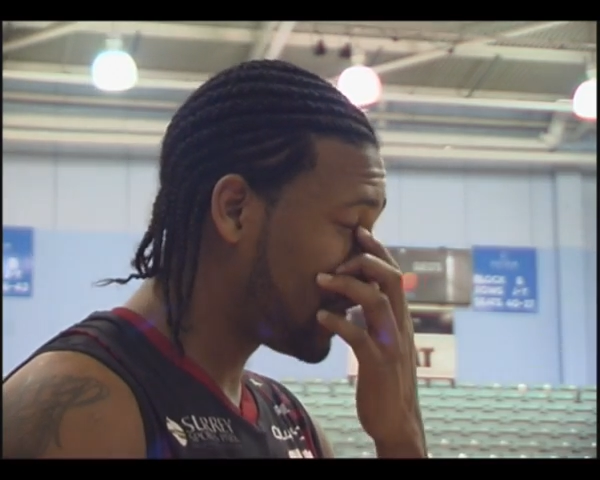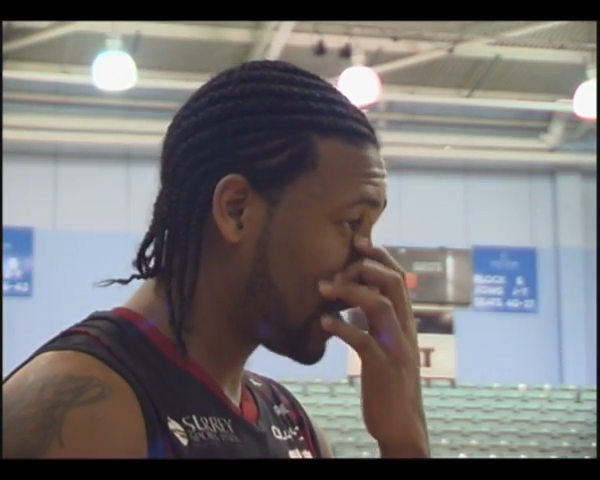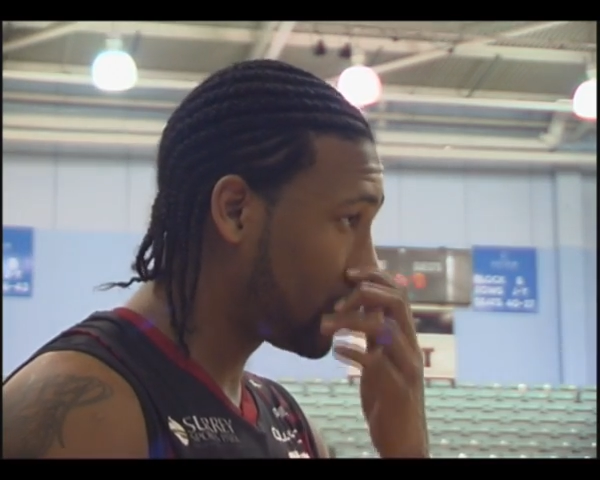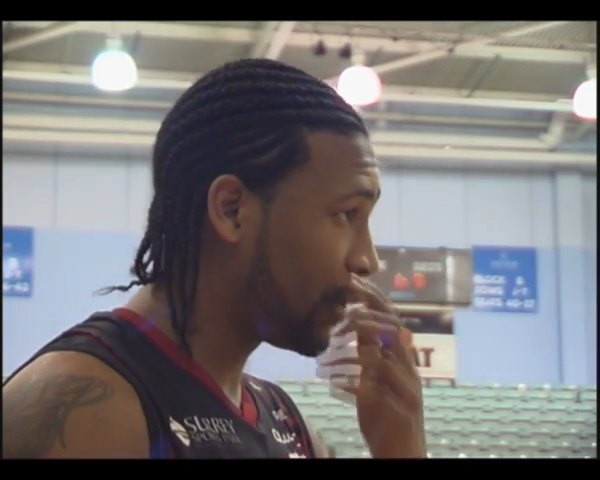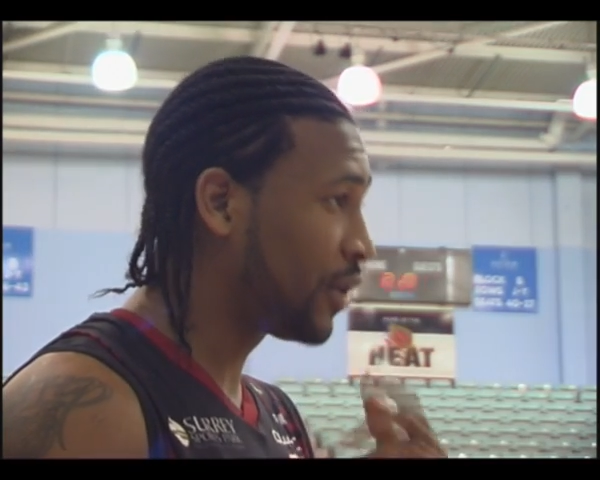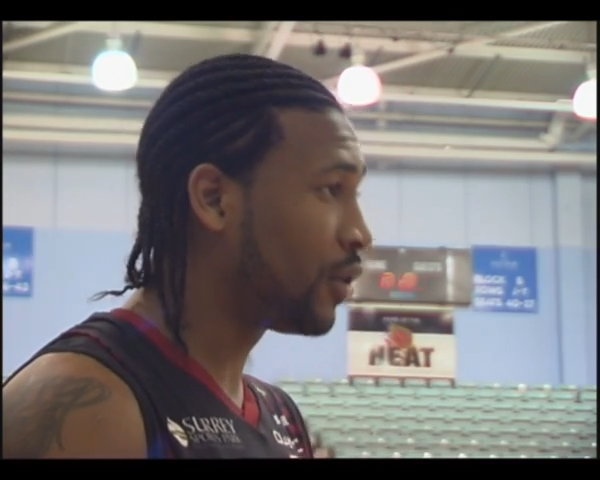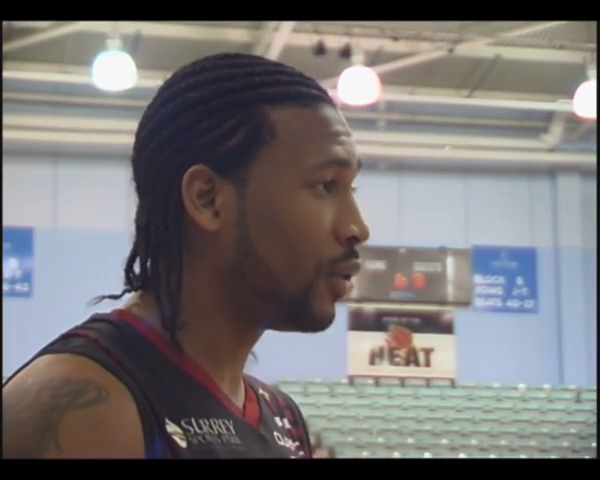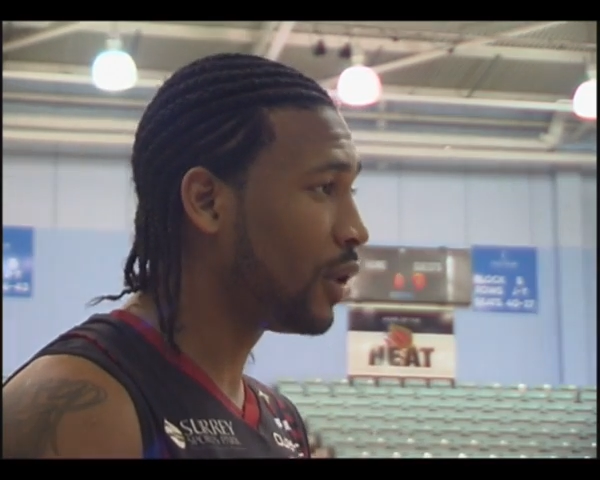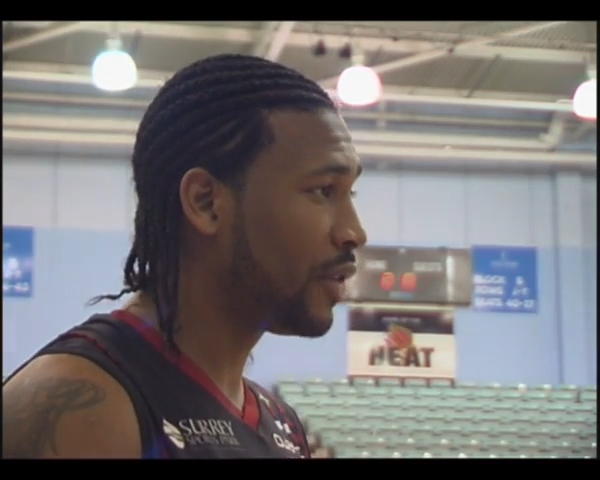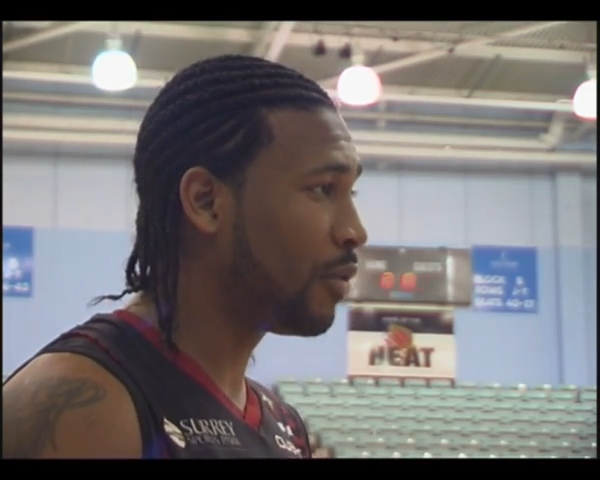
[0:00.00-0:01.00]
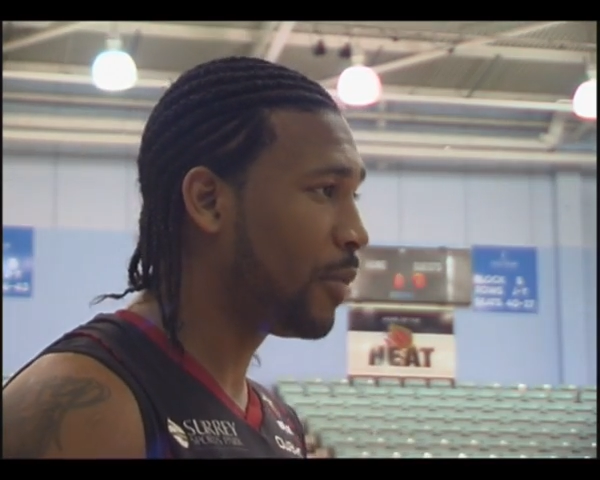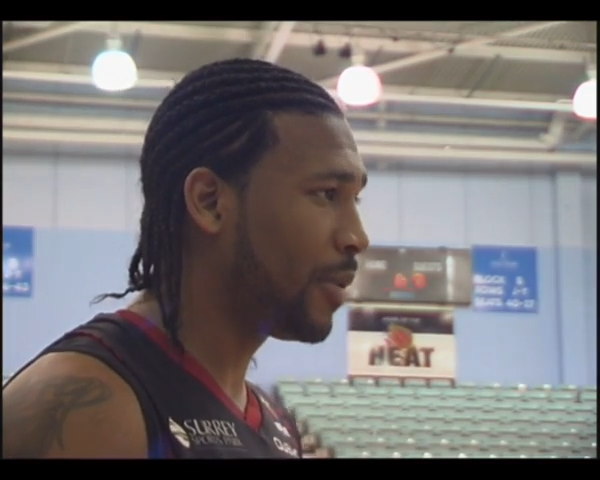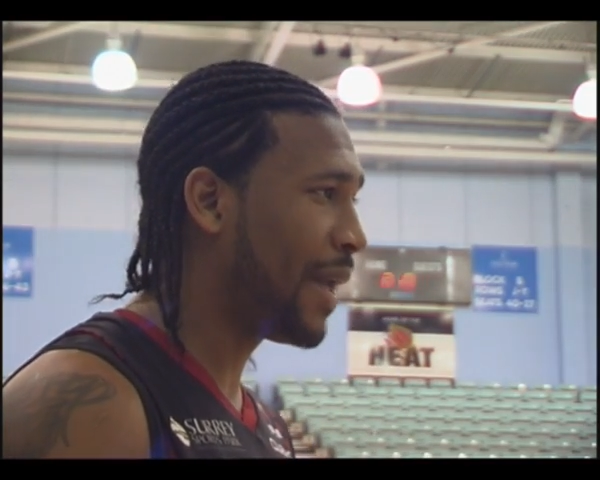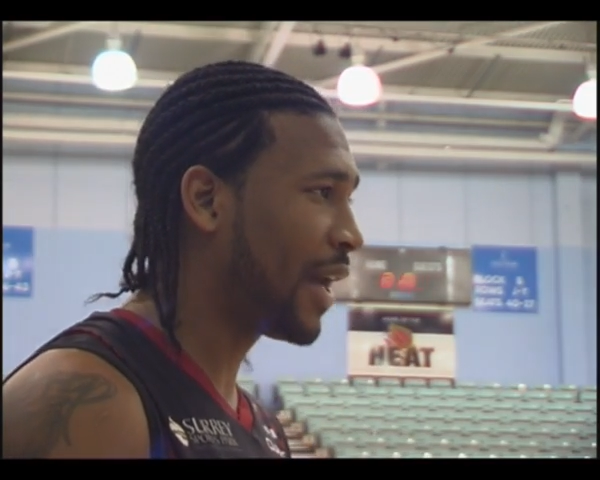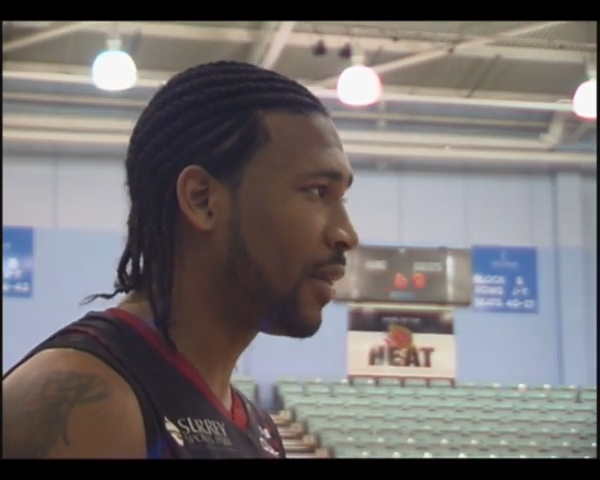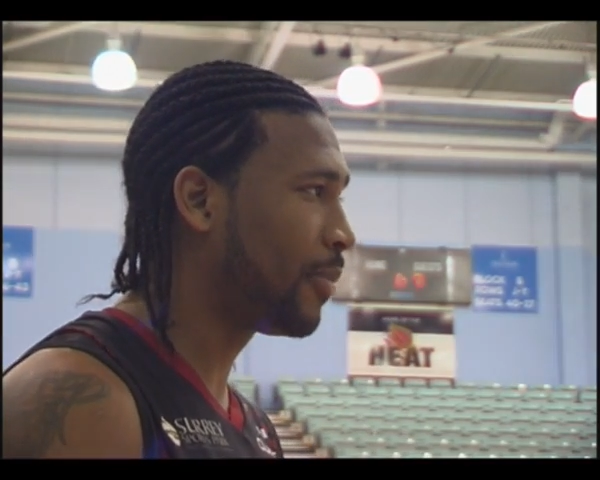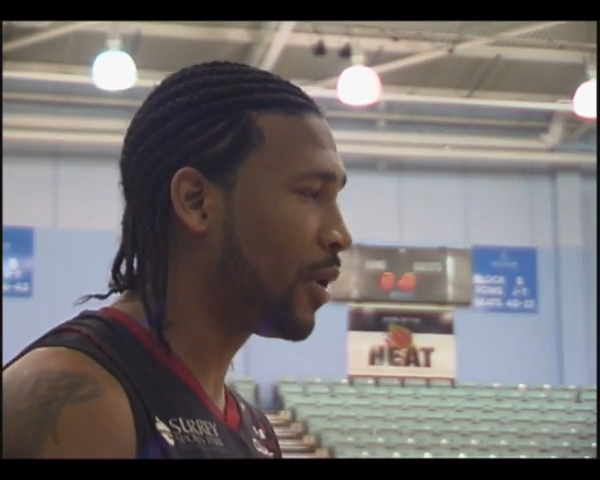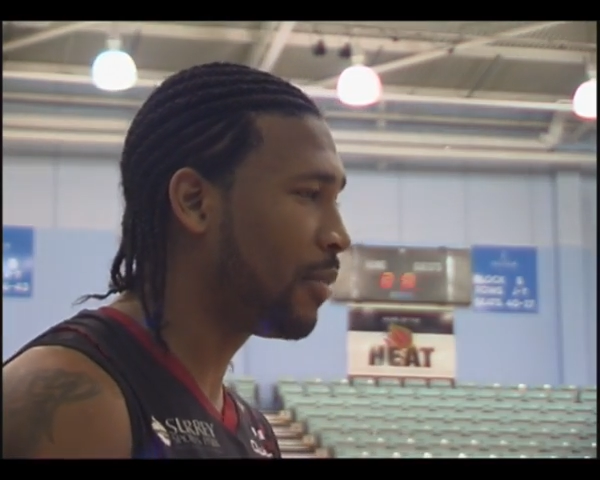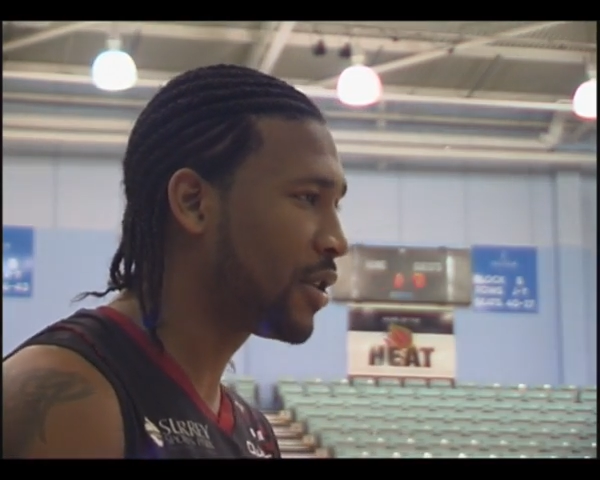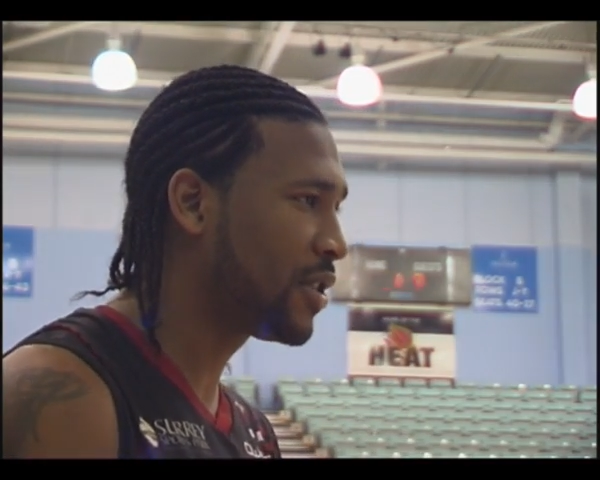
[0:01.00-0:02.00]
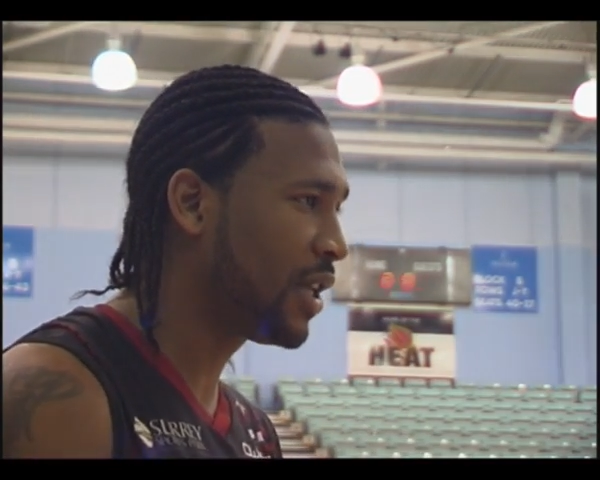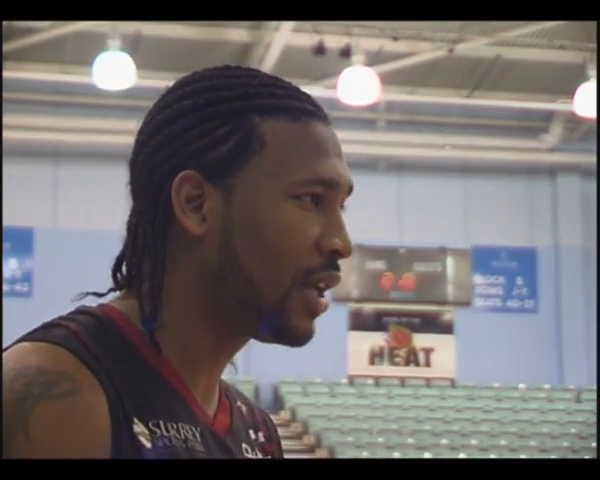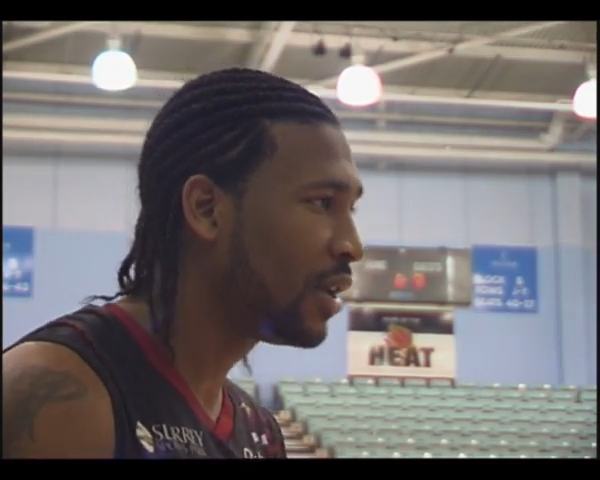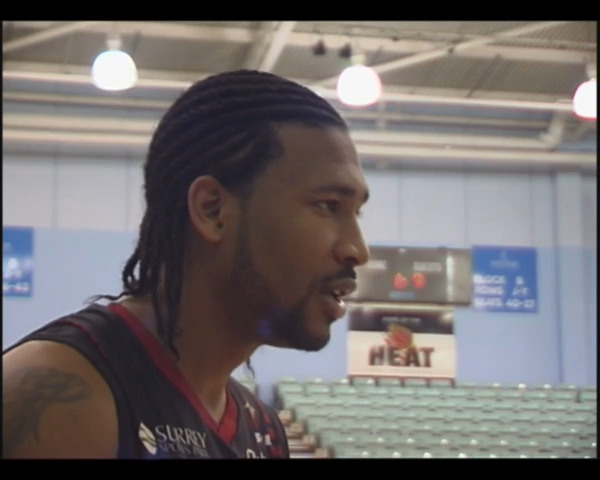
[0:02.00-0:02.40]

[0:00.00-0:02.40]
next week too, and then we'll be back to pretty much the